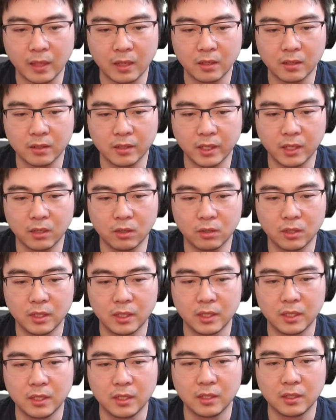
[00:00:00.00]
Now,
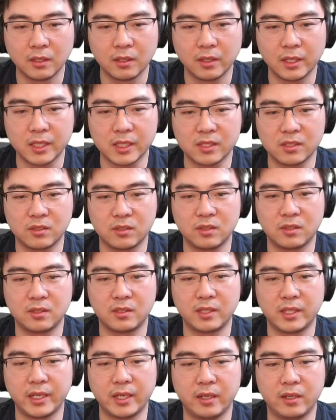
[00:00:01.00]
let's
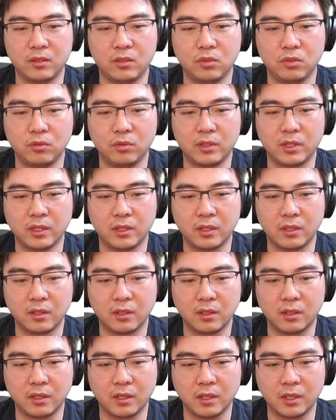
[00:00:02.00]
get to
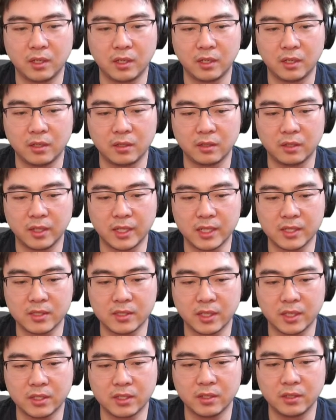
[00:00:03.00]
the last
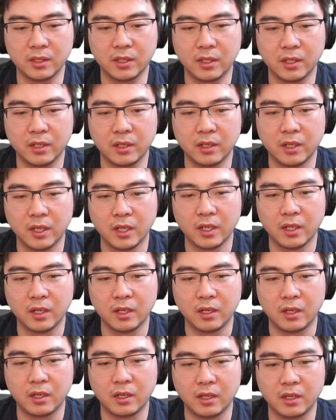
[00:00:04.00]
section here.
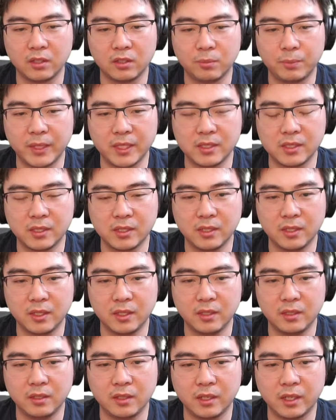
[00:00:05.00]
You
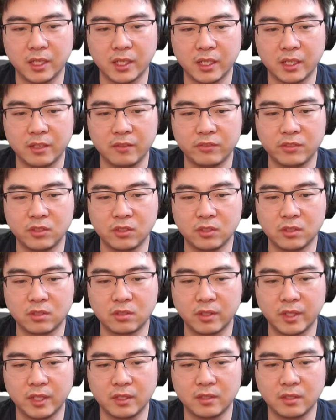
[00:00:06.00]
basically have to
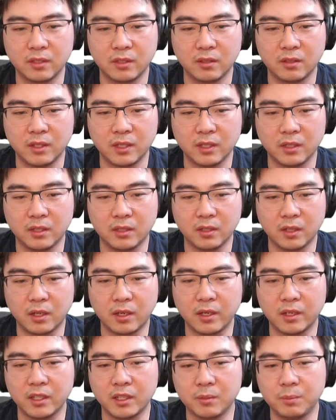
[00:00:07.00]
create the
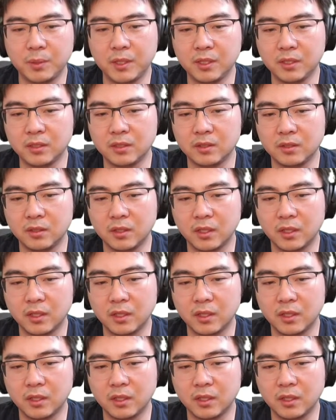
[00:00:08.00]
IAP.